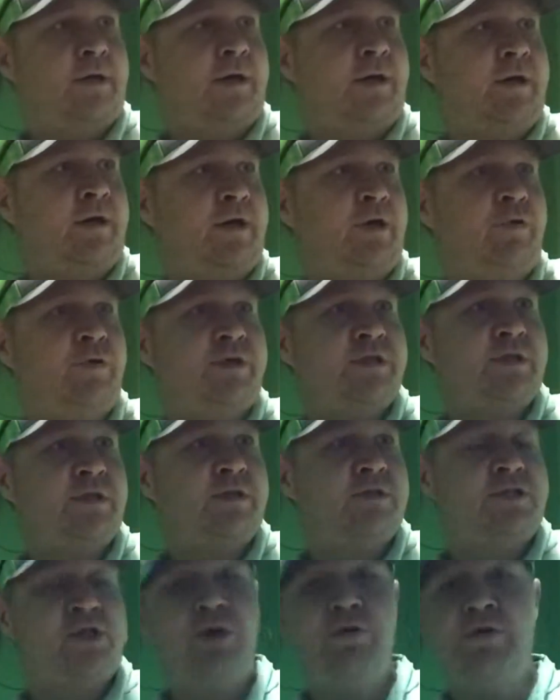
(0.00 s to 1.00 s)

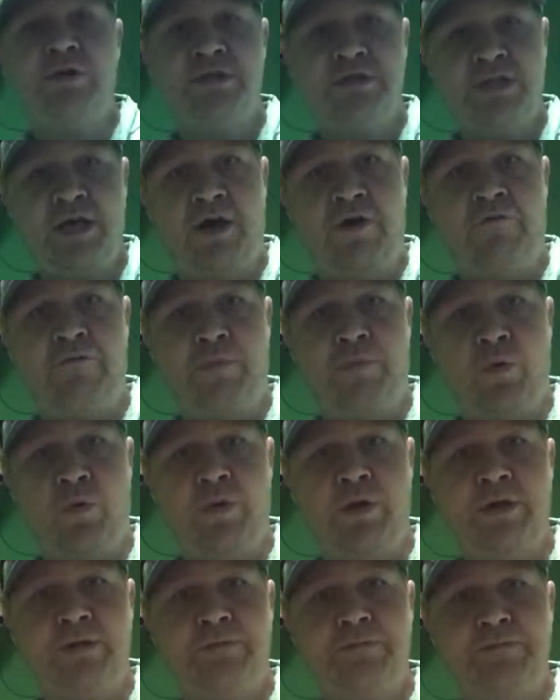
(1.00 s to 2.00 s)
Tula Soft
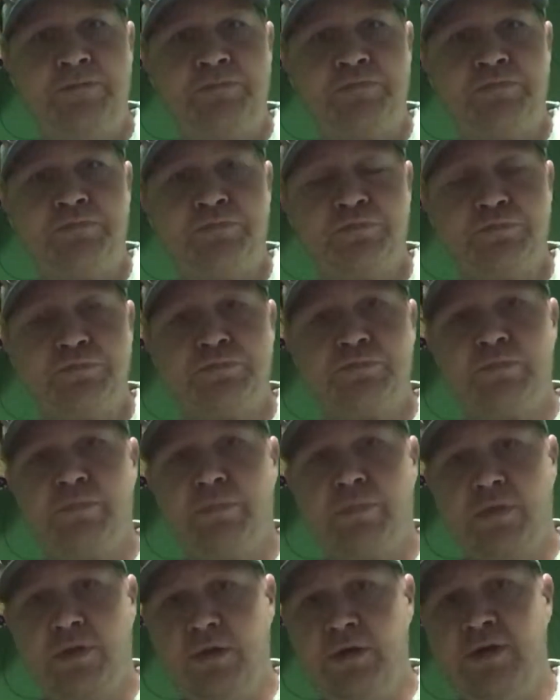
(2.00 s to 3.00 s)
Point
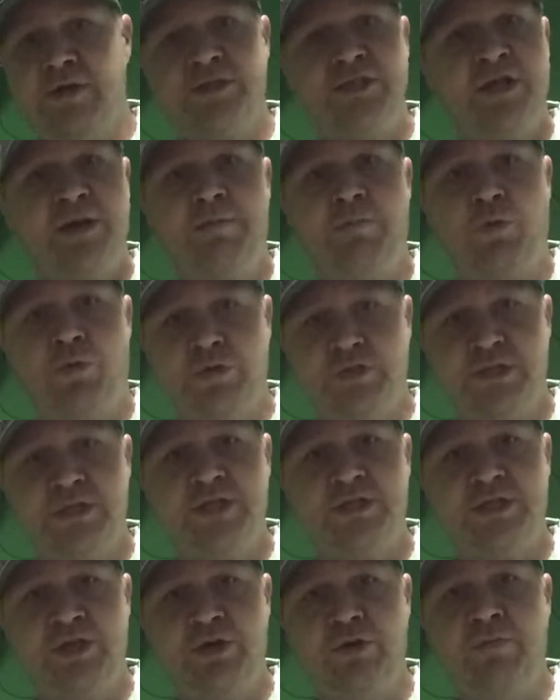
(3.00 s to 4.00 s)

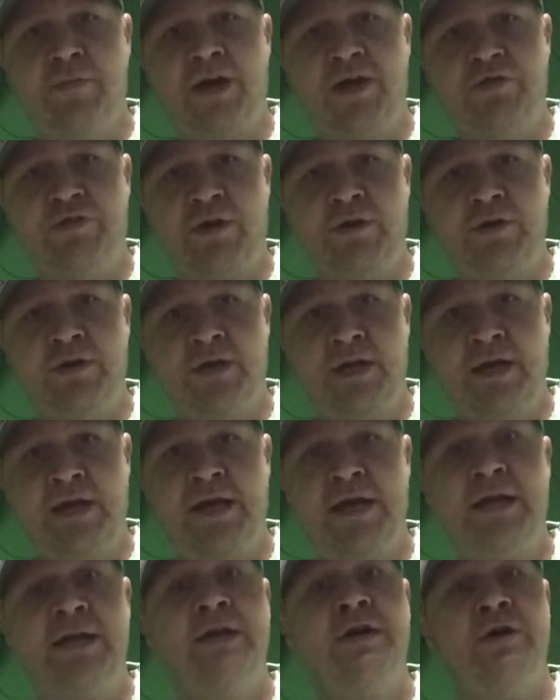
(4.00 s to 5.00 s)
7.62 by
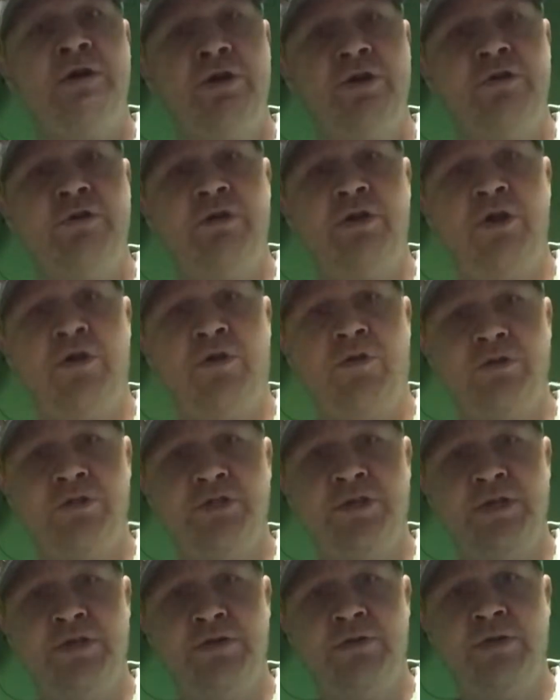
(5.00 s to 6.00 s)
39 at 100 yards
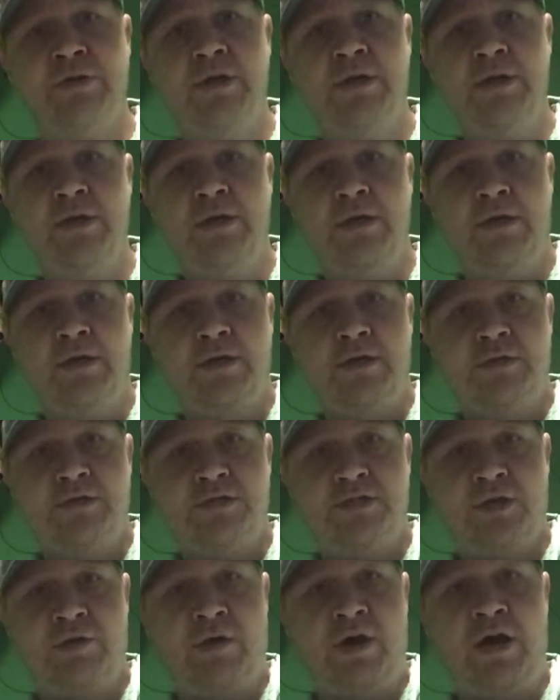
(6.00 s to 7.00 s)
too.
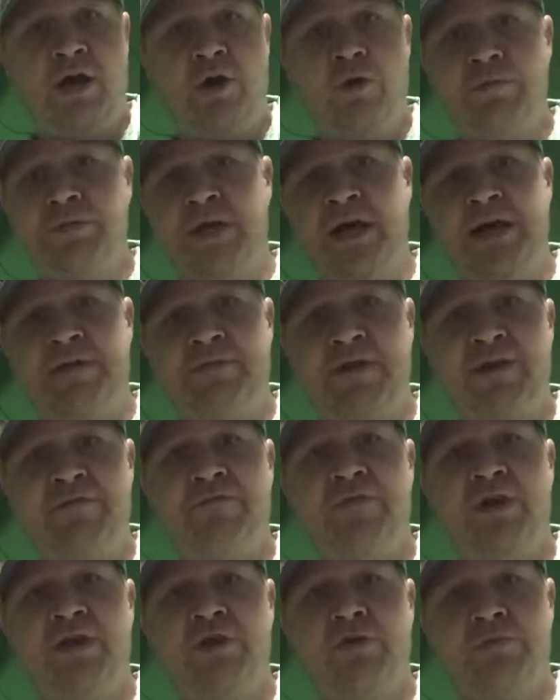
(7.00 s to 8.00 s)
So I hope to have
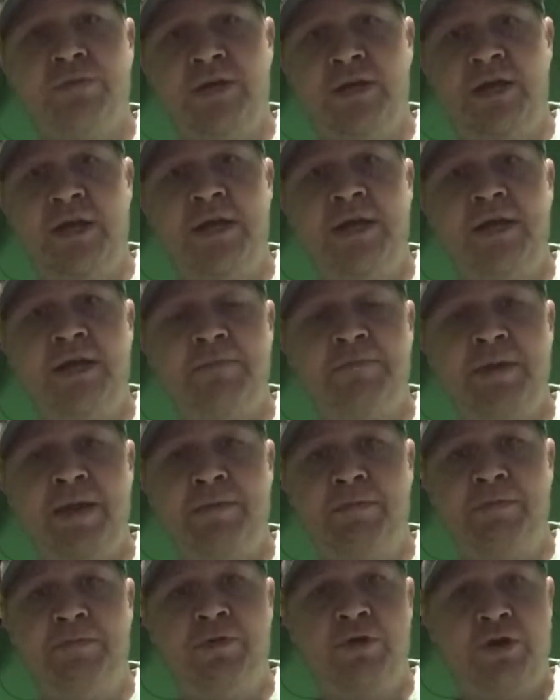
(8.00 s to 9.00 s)
that filmed today and
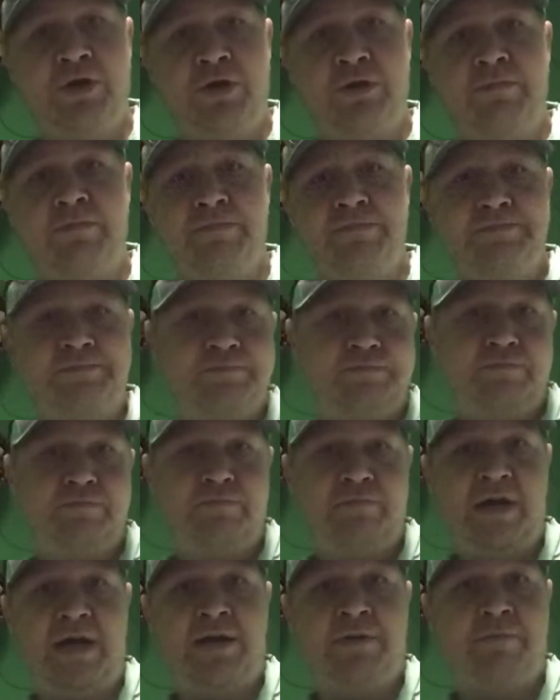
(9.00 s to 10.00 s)
maybe put up
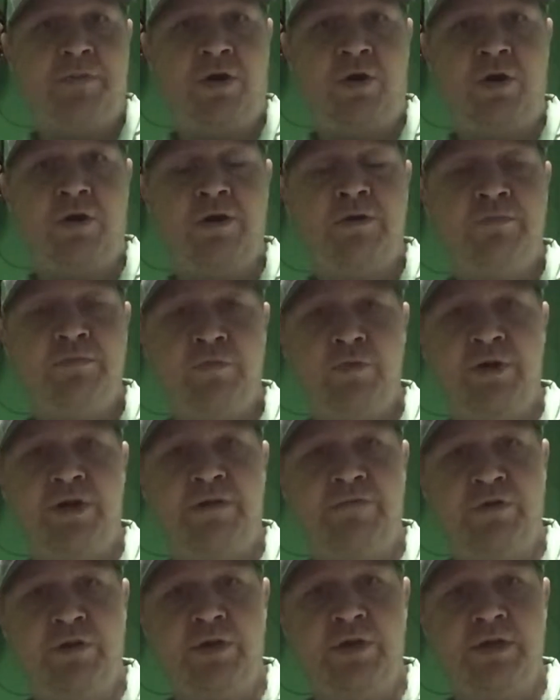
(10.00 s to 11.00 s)
by tomorrow
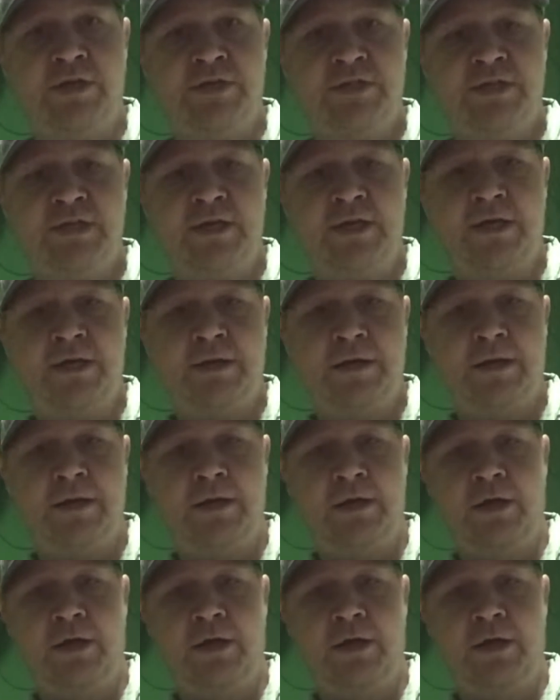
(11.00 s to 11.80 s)
whenever you get to see it.